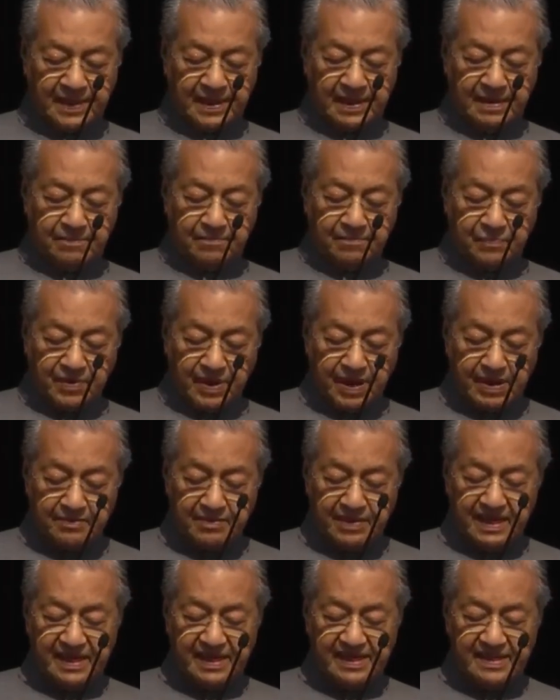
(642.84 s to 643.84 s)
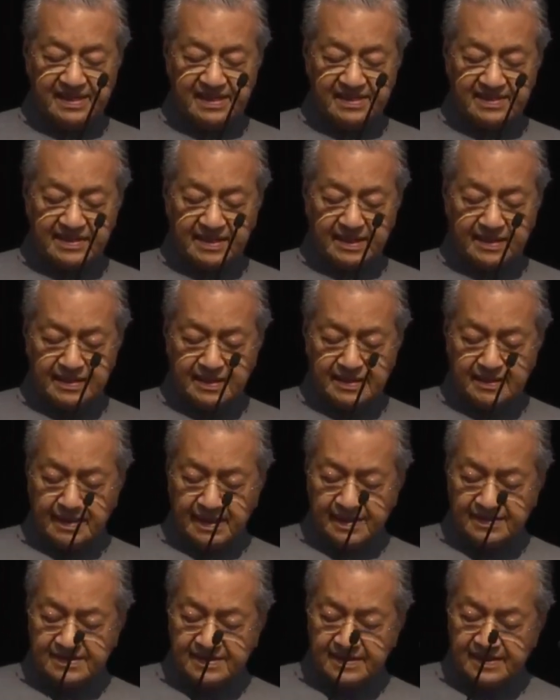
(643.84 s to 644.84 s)
primary
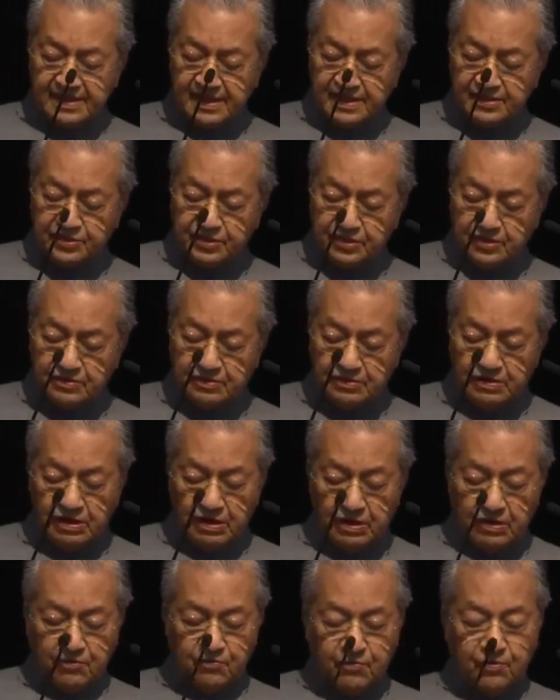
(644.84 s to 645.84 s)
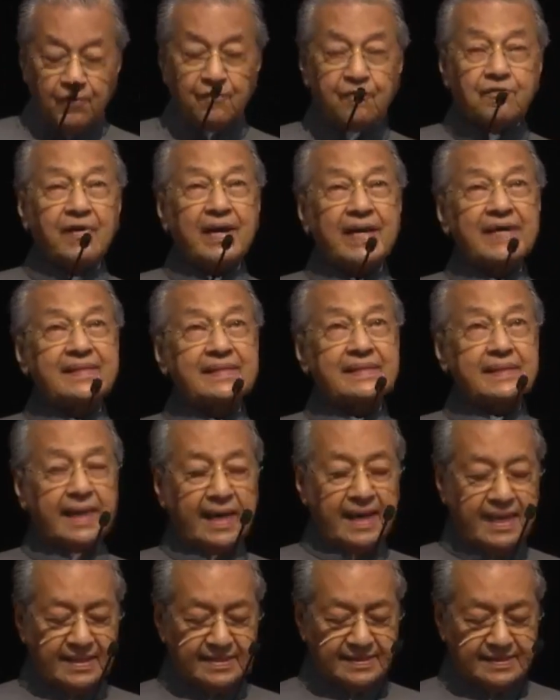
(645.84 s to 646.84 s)
destination for
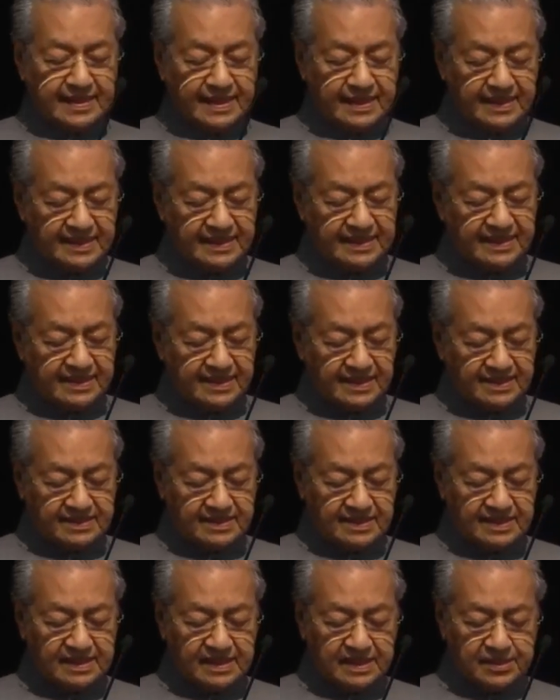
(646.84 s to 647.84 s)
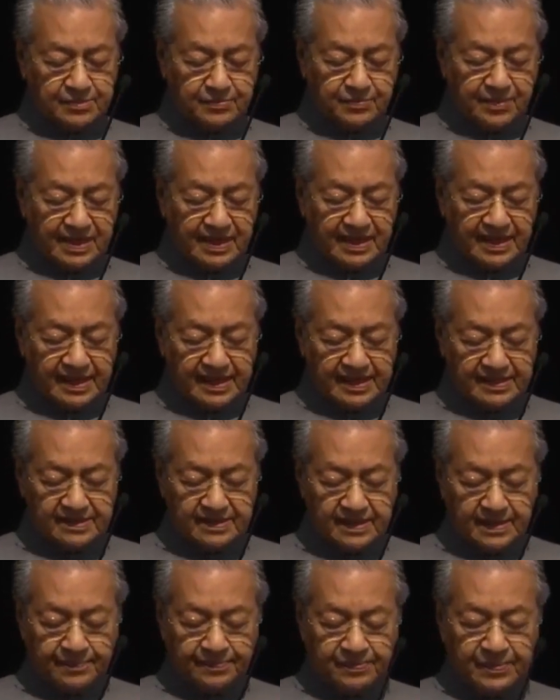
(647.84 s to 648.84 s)
high-tech industry as well as
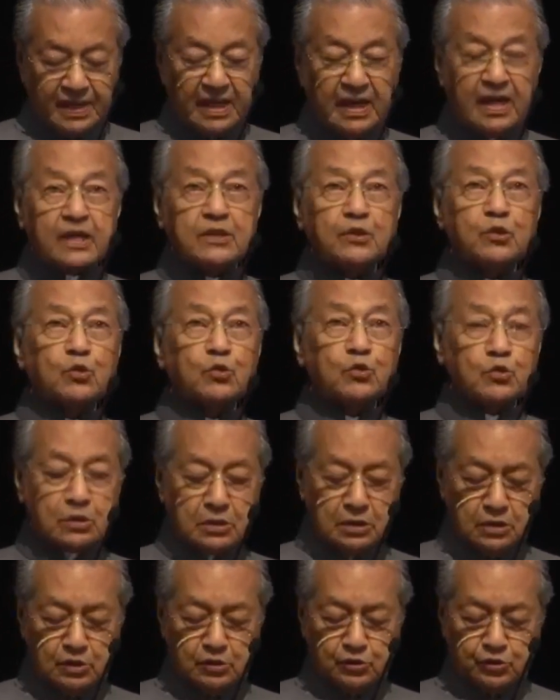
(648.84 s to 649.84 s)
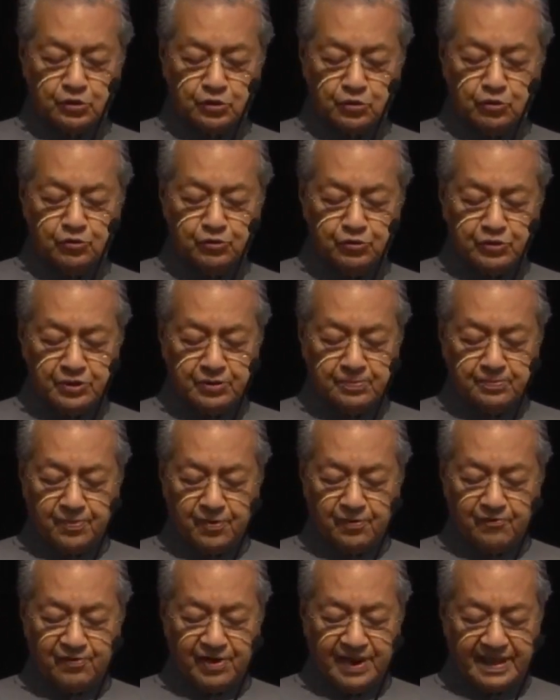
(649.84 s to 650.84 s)
a total solution
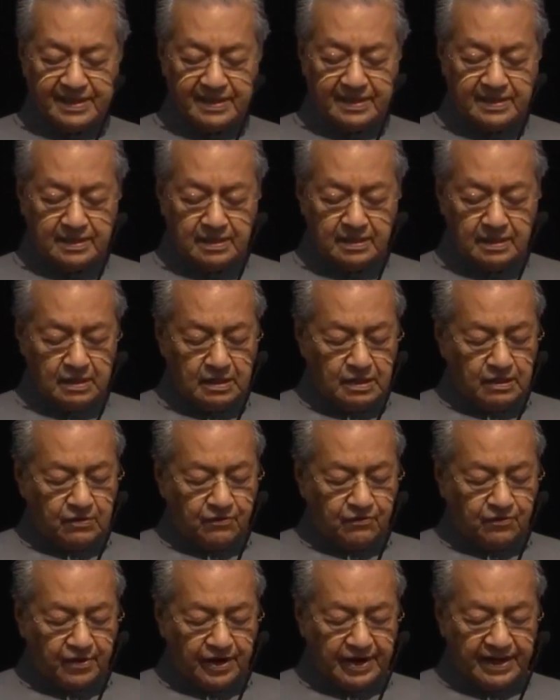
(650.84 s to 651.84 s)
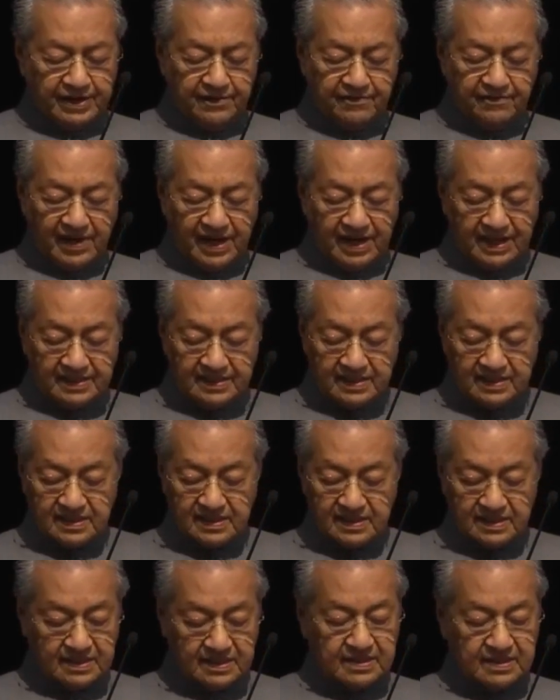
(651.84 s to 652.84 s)
provider for
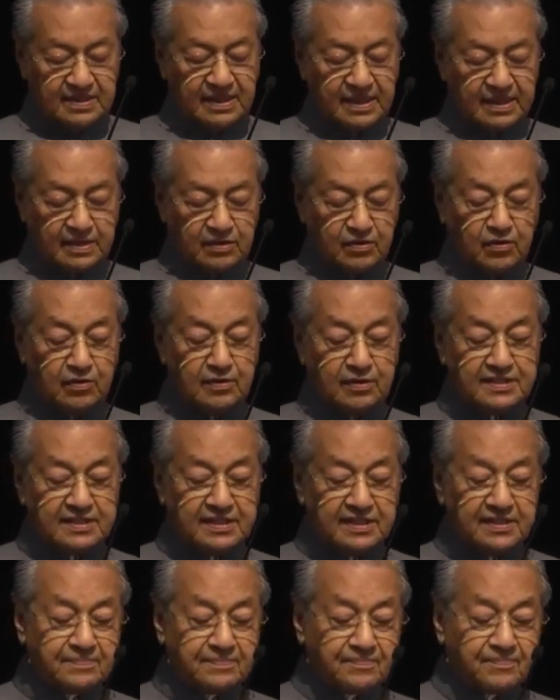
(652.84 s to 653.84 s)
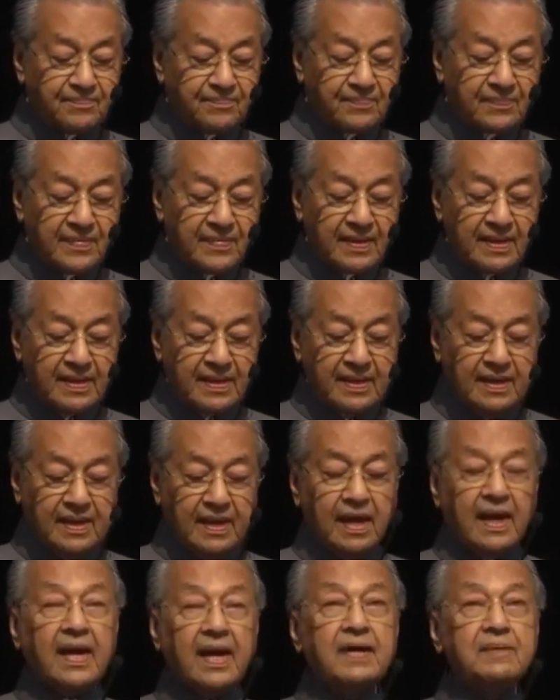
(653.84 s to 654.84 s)
advanced technology.
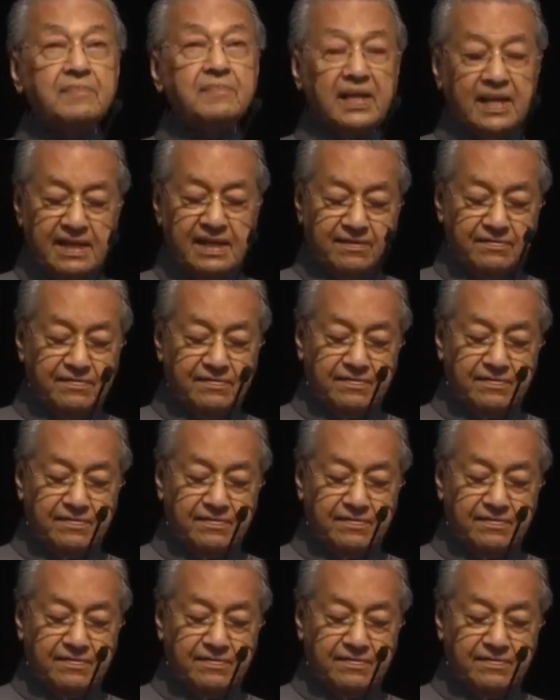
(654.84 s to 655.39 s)
I believe